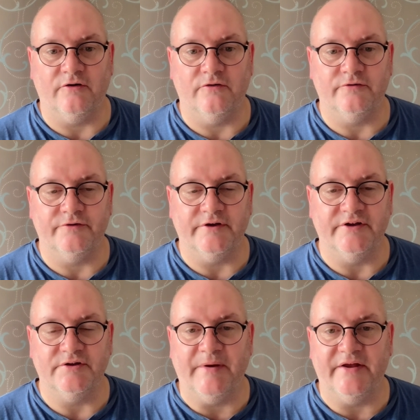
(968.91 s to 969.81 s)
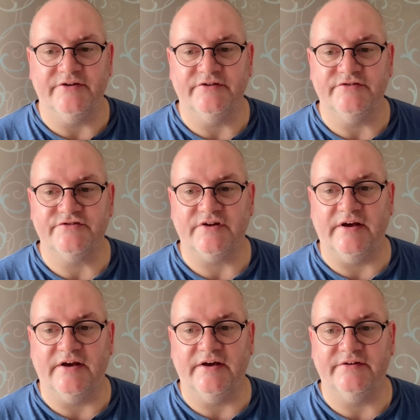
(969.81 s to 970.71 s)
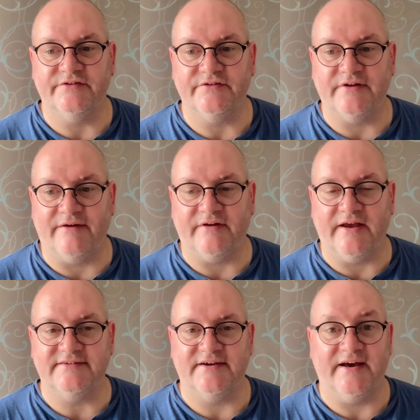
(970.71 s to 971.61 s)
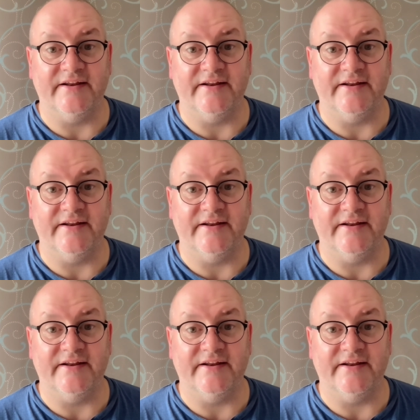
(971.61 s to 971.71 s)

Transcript: on Independence and Navigator